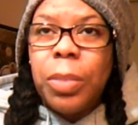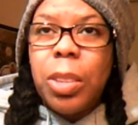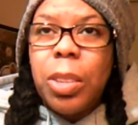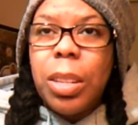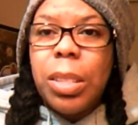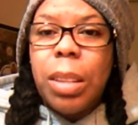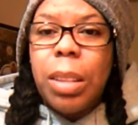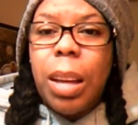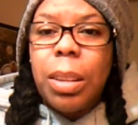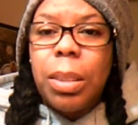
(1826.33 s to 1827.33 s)
She does a
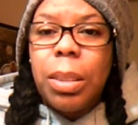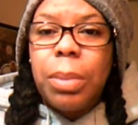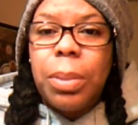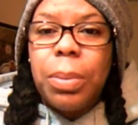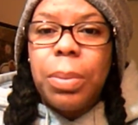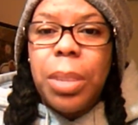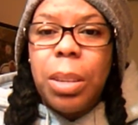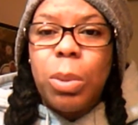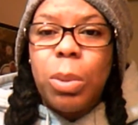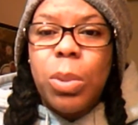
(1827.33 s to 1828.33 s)
lot of
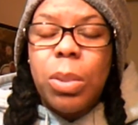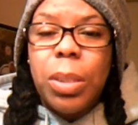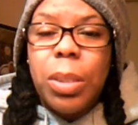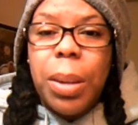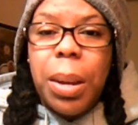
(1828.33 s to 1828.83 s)
videos on